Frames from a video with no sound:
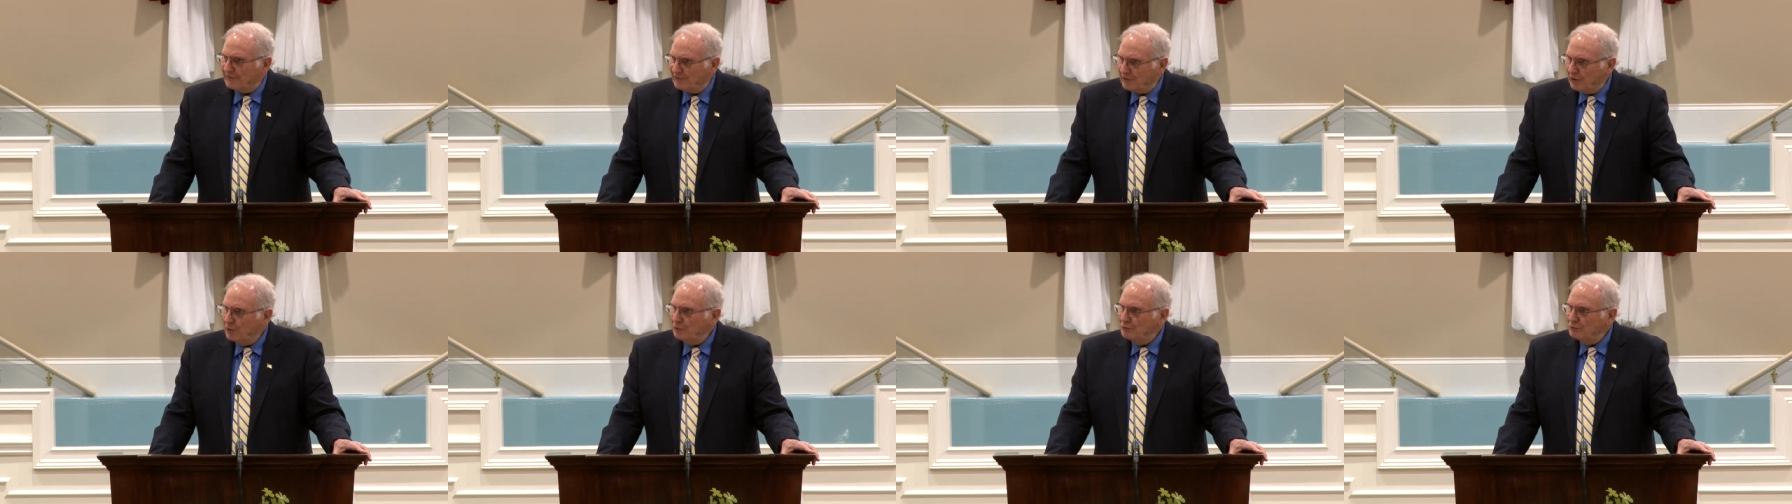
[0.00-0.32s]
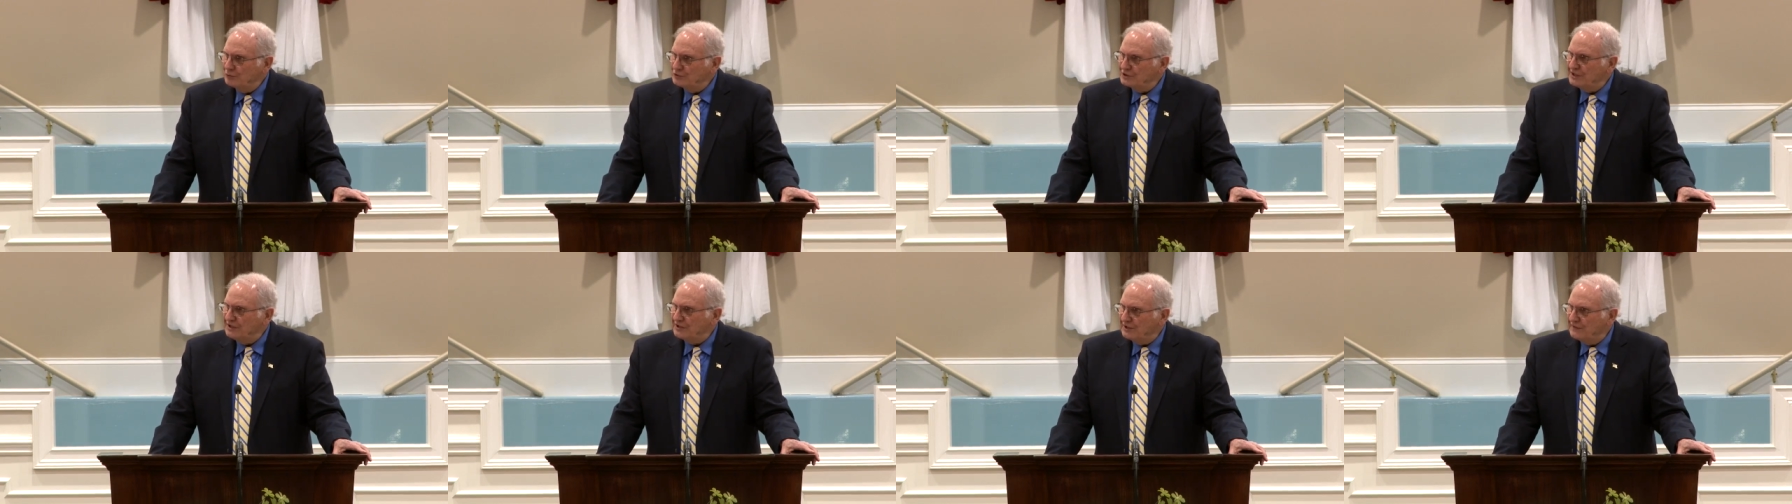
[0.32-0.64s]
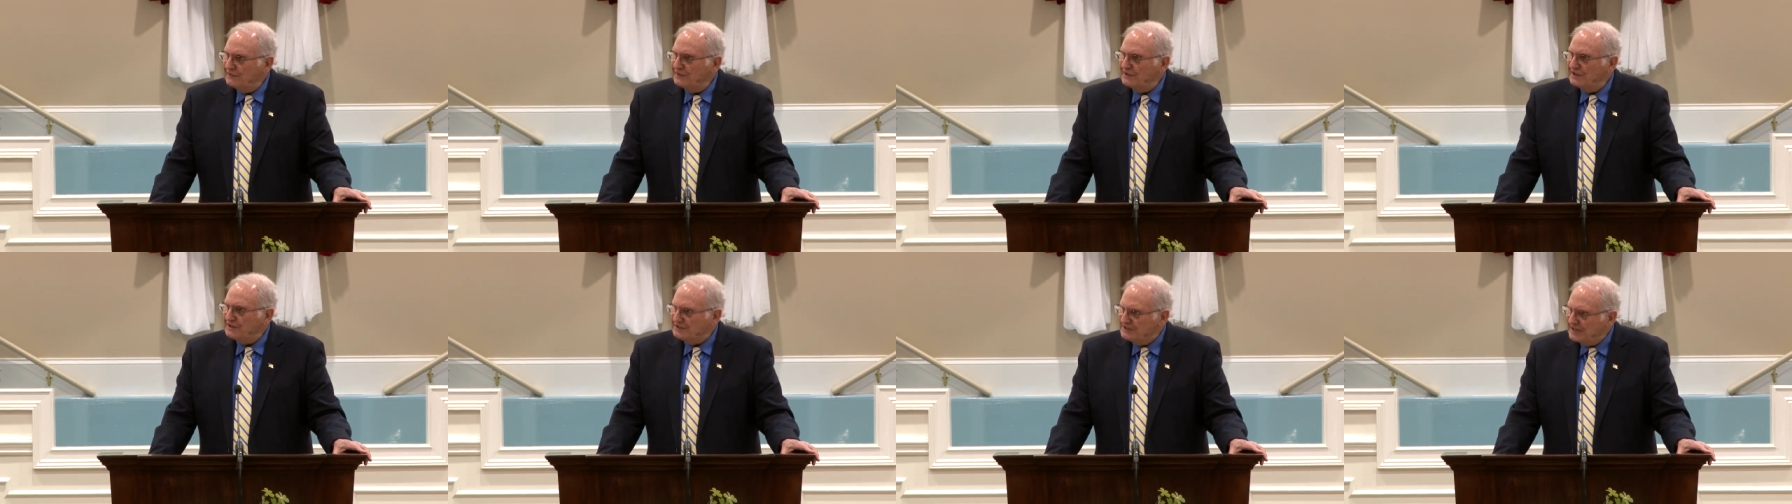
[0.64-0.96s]
flows
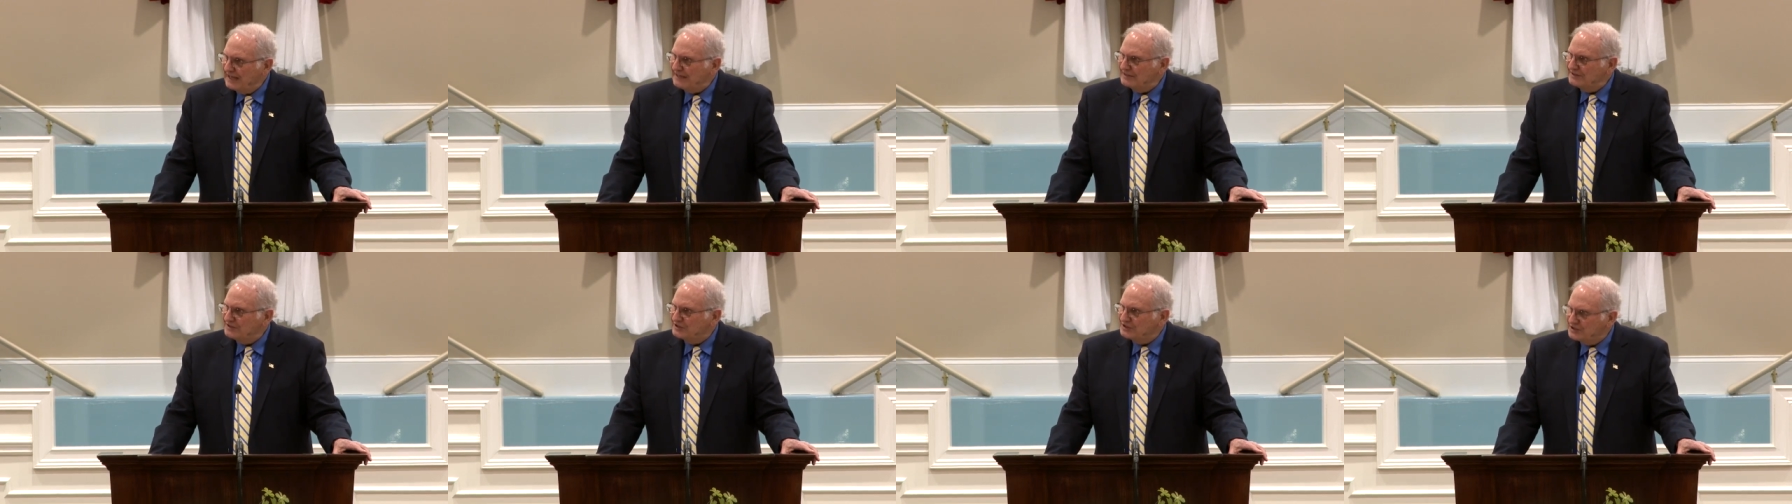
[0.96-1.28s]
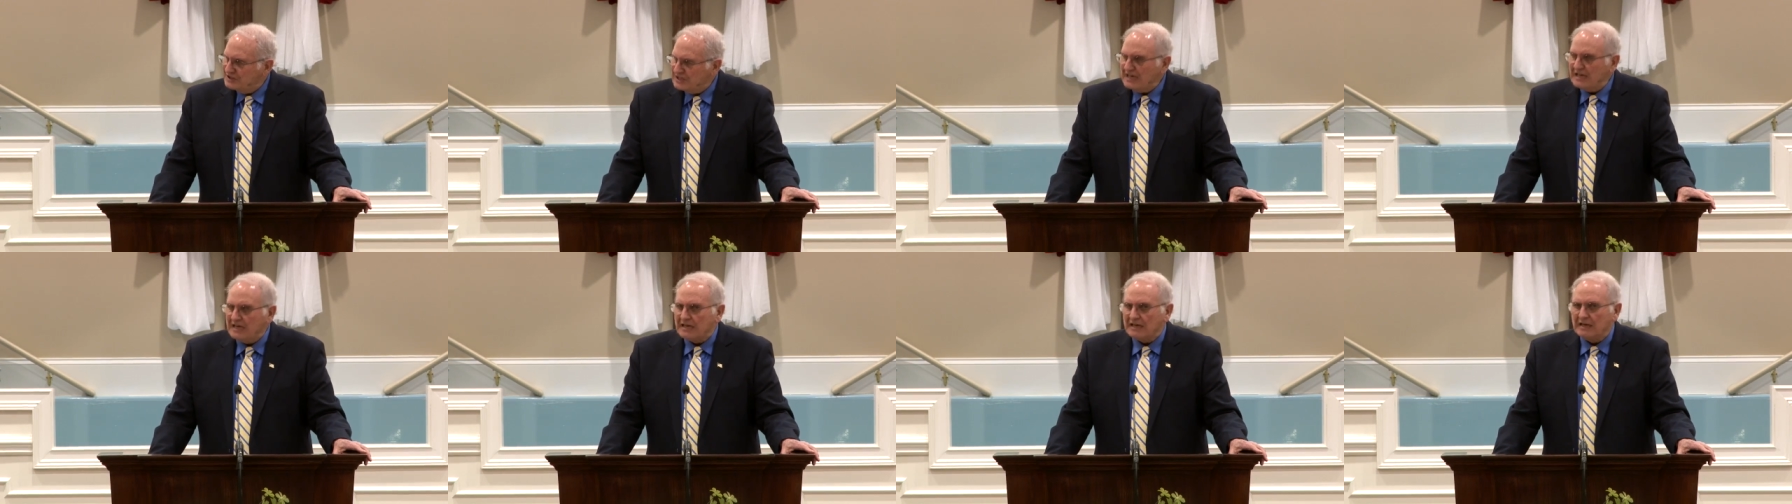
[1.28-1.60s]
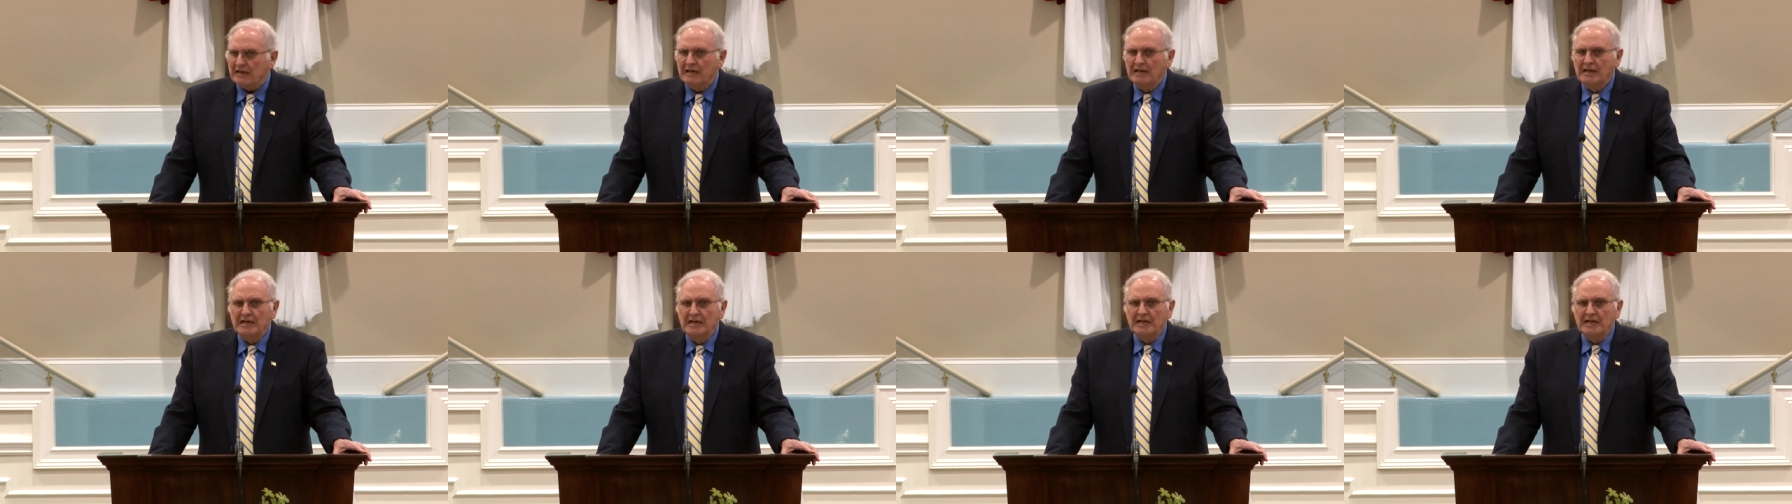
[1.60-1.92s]
into the Dead Sea.